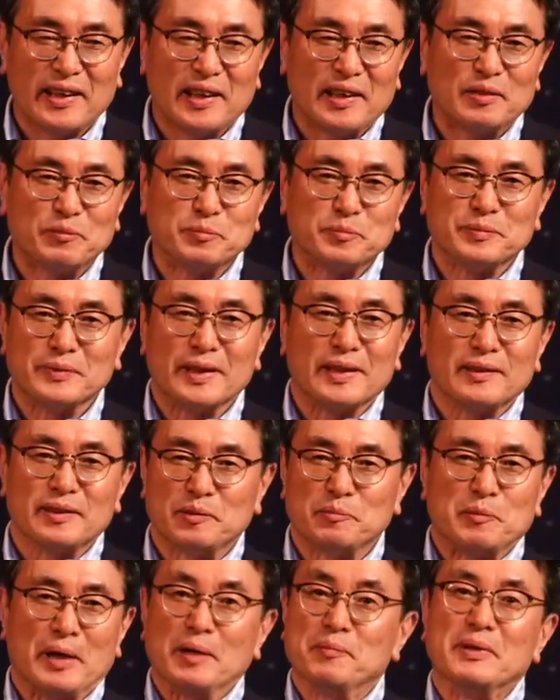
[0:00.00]
Um,
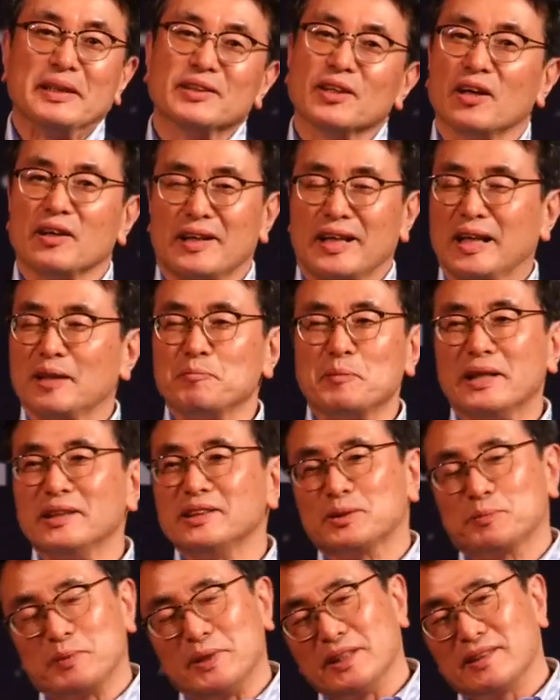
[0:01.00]
I may not, I may
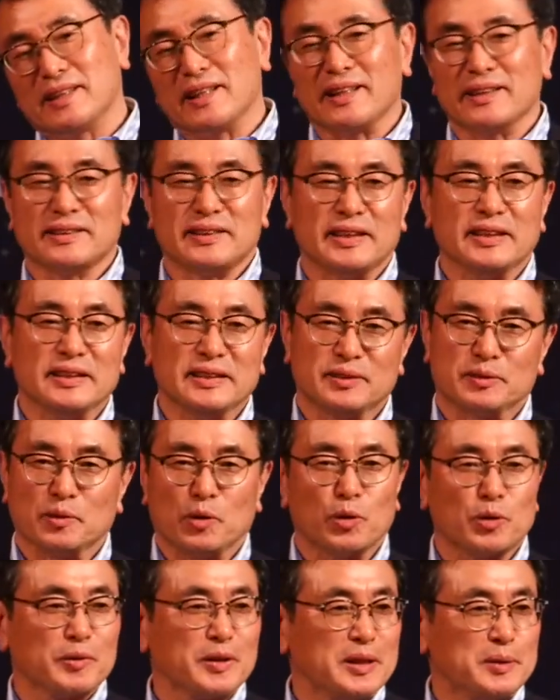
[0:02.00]
speak like he's
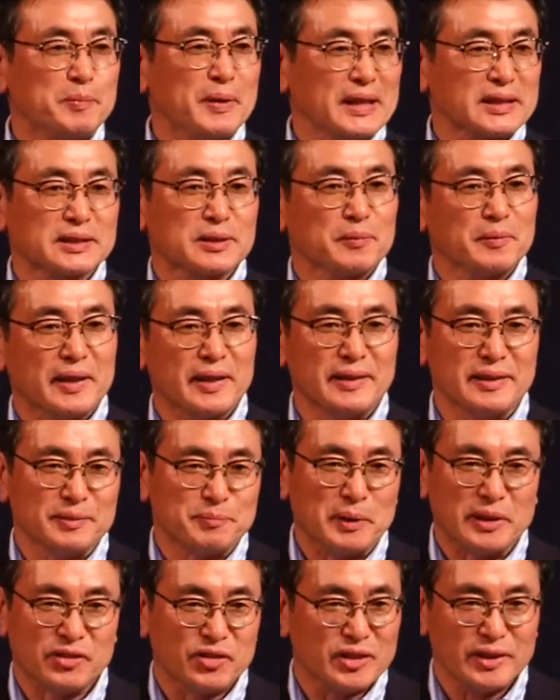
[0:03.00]
already passed away,
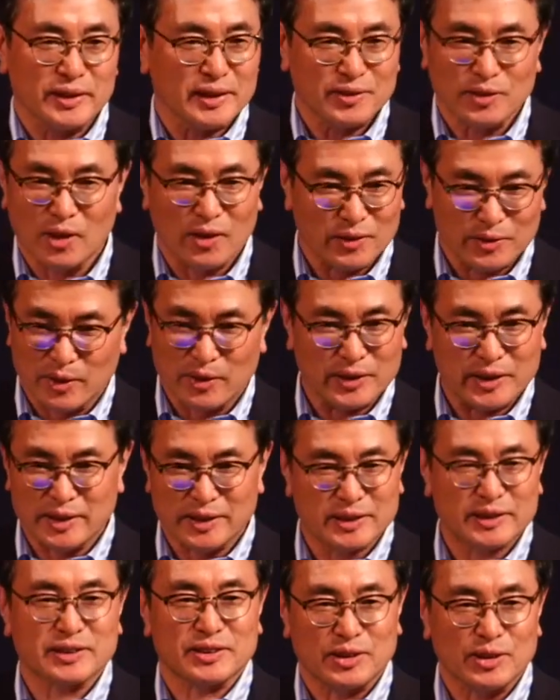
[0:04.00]
but uh, no, no,
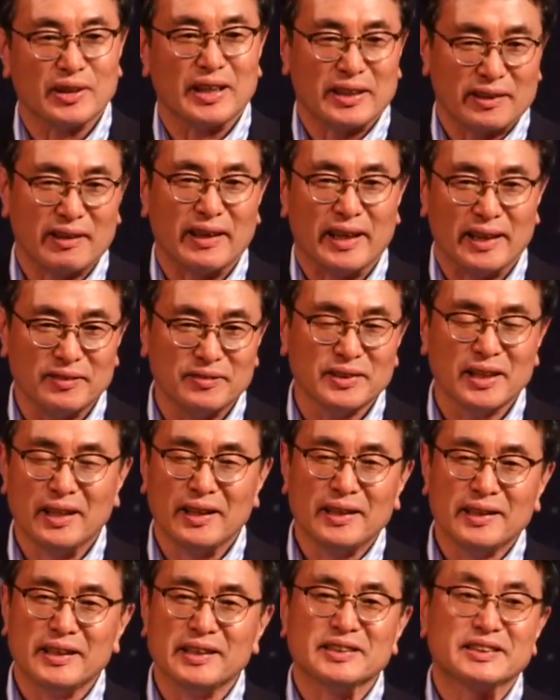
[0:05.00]
he's still alive.
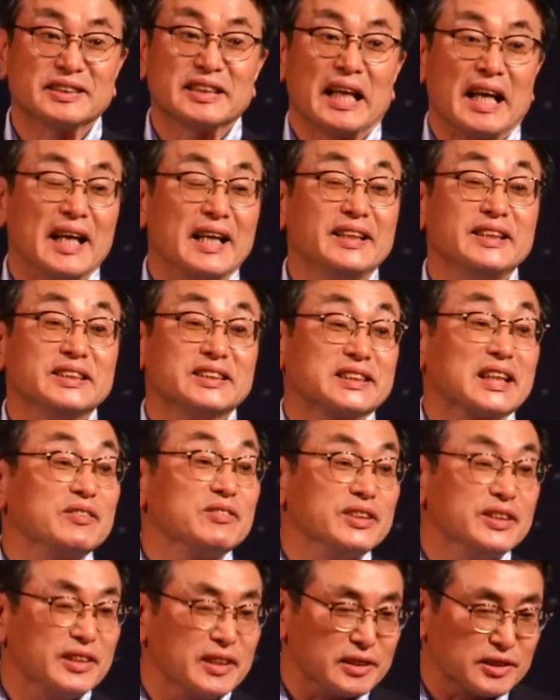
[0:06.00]
He's
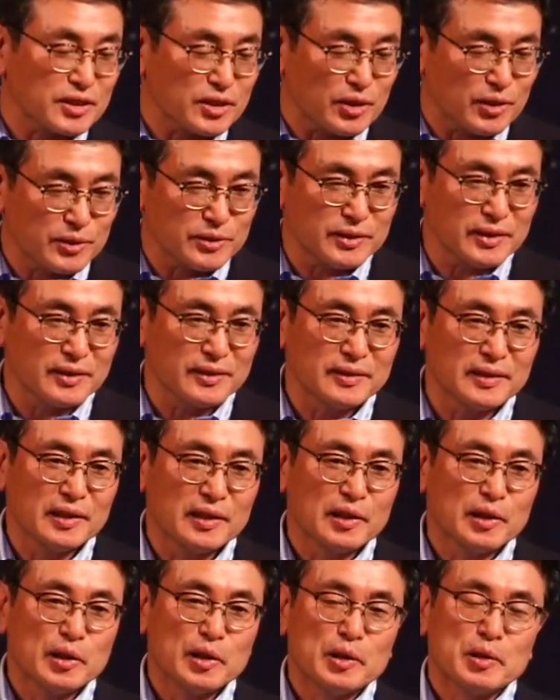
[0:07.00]
87 years old,
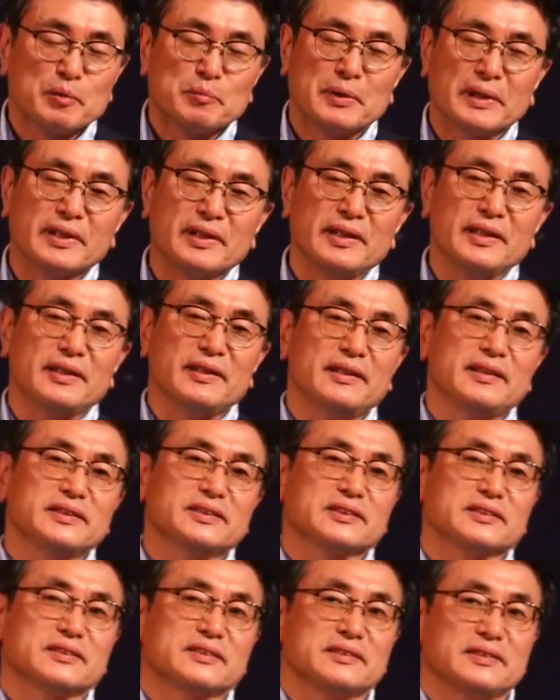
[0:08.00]
but
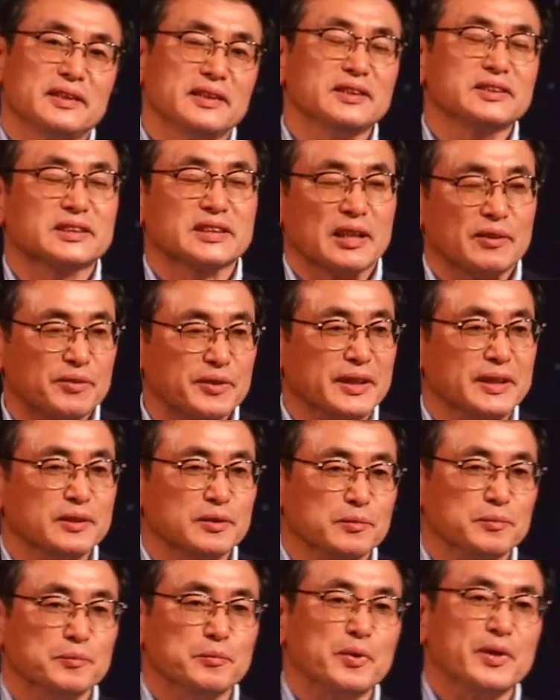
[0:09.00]
he's he's
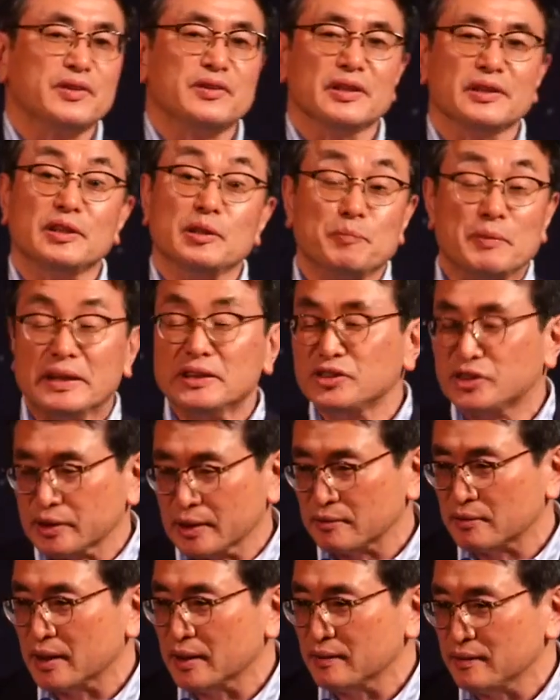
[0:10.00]
suffering with the
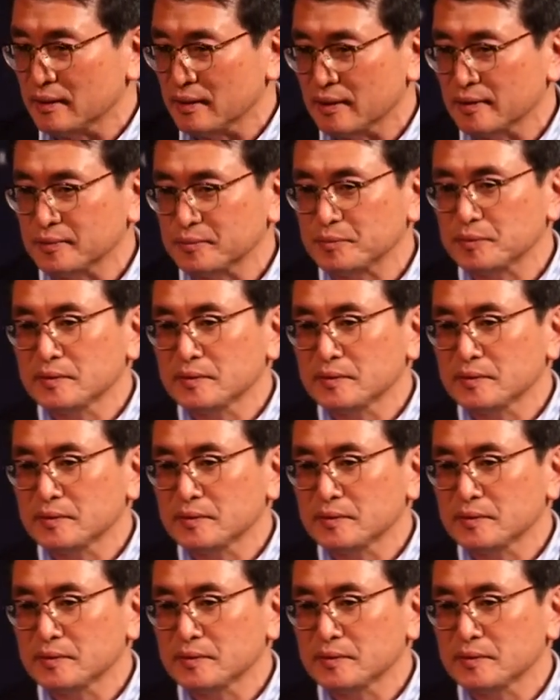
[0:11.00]
dementia right now.